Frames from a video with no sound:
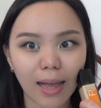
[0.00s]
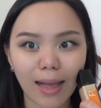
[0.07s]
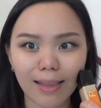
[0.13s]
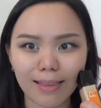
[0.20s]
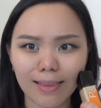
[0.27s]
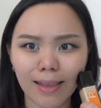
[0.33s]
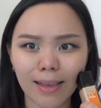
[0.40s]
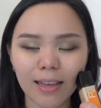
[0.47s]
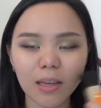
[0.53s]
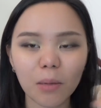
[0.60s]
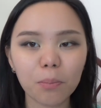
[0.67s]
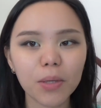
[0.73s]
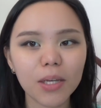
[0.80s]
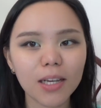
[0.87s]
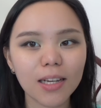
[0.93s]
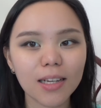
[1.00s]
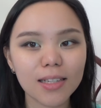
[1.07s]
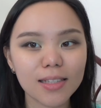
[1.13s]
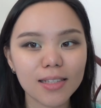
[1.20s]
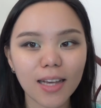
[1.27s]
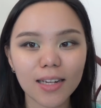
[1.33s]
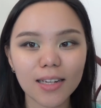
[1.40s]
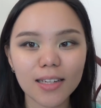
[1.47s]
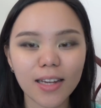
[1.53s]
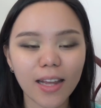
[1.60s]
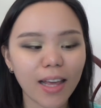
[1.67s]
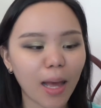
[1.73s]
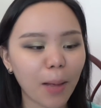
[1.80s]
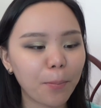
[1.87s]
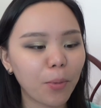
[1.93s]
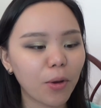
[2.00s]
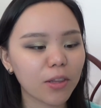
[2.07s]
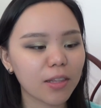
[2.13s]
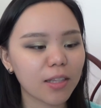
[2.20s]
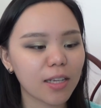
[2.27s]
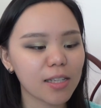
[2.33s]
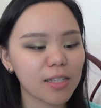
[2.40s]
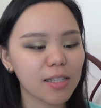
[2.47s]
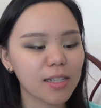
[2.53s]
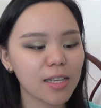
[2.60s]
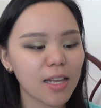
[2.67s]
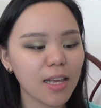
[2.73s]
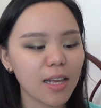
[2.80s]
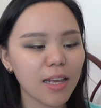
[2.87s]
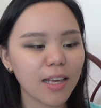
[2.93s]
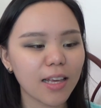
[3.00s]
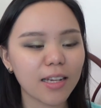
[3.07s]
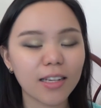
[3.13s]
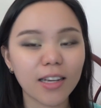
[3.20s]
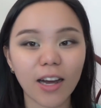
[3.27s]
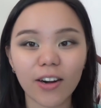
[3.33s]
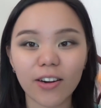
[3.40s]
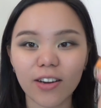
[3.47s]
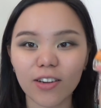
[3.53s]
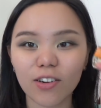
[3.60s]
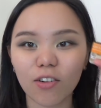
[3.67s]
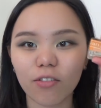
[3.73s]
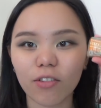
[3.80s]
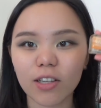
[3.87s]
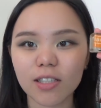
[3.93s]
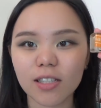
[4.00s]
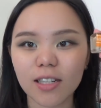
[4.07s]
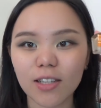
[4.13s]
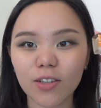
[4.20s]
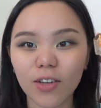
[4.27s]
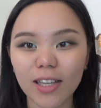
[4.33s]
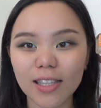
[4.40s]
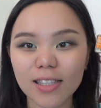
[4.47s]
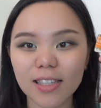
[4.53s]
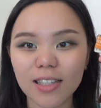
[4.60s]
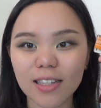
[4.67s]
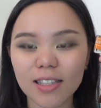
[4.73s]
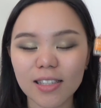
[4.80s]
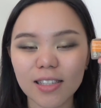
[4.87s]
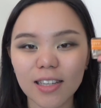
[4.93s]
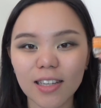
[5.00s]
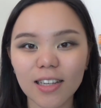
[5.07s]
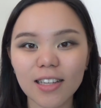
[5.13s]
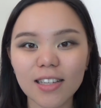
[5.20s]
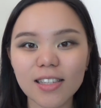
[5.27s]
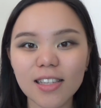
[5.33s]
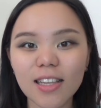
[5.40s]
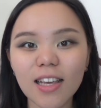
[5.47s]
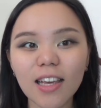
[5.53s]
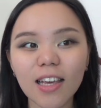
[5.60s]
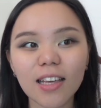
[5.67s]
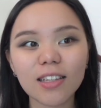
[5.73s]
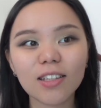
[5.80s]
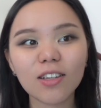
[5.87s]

I think, because the other day I bought this in Guardian. Obviously you can see the stickers. It